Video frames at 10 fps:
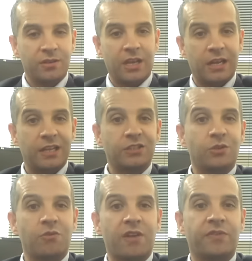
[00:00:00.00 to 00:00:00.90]
and Let's Do
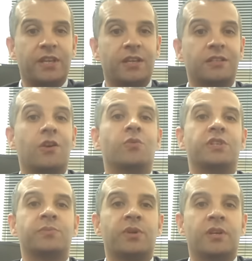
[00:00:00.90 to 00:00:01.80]
the Right Thing is
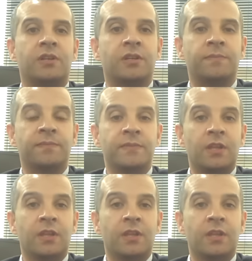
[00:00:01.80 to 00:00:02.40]
always um,